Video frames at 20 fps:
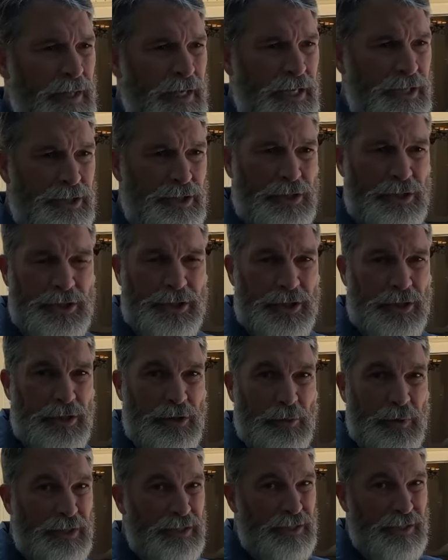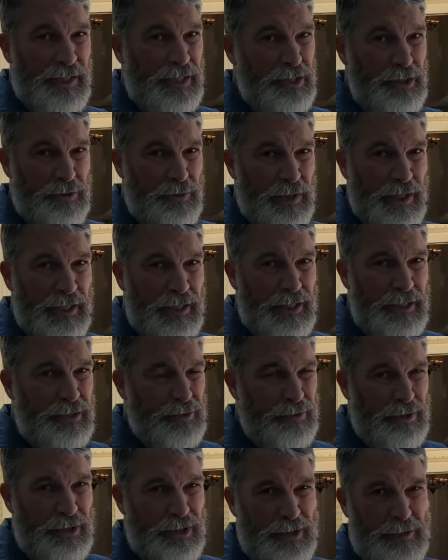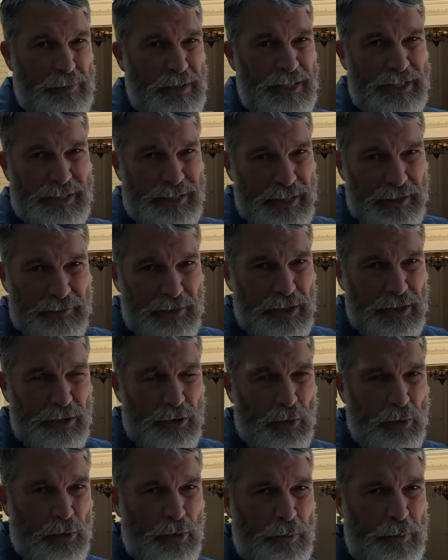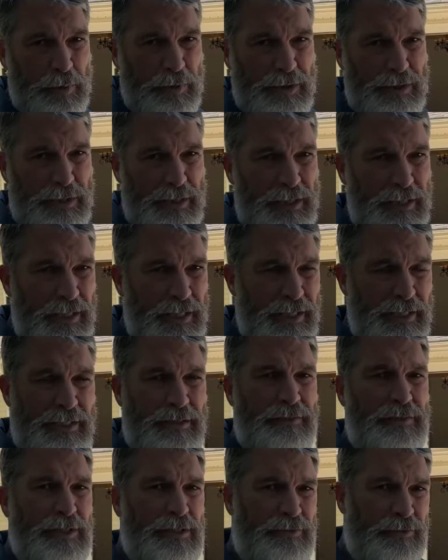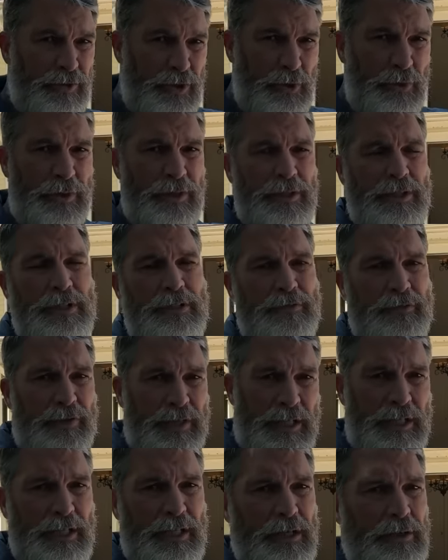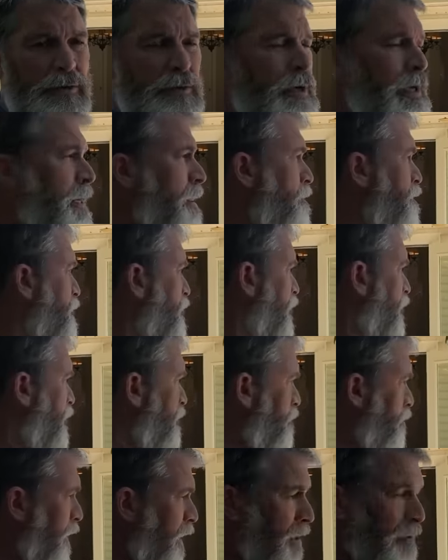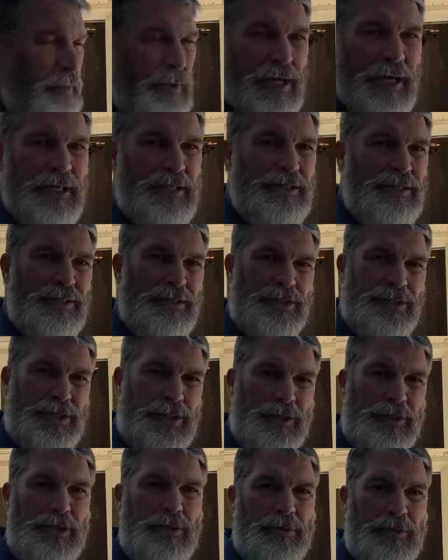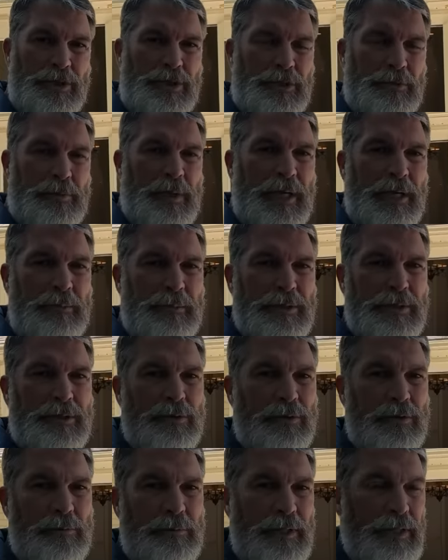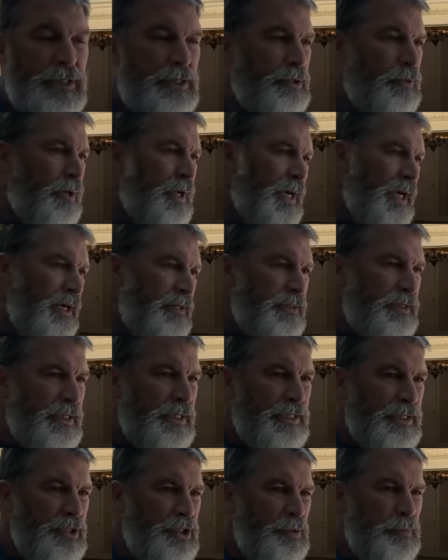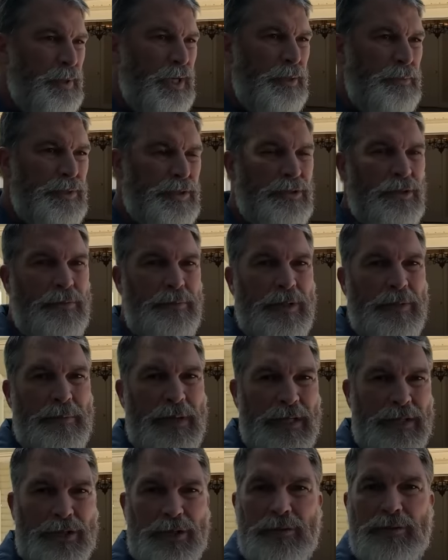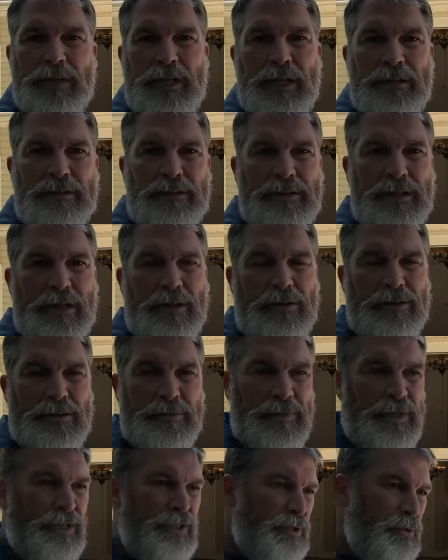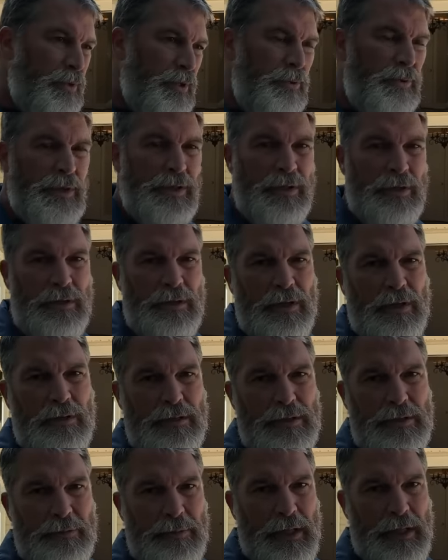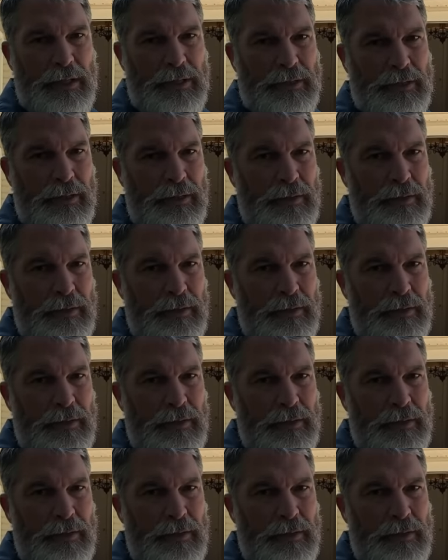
It's going to show you what today's rate is, which is about 7.25% as of this viewing of this video. And bottom line, it's going to show you what your payment's going to be. So on a house like this, your payment's going to be about $2,000 a month, $2,100 a month.